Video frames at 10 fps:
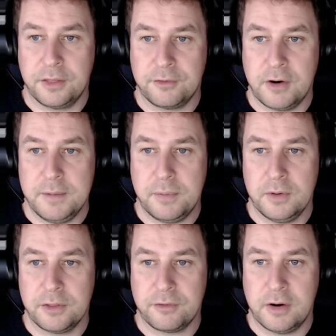
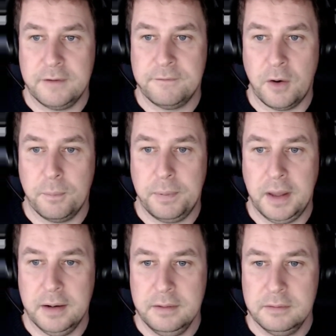3.3 volt
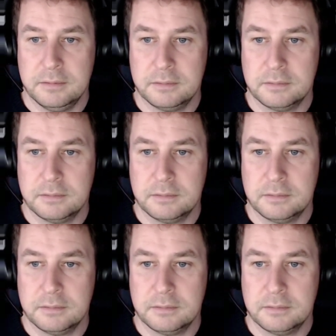pin.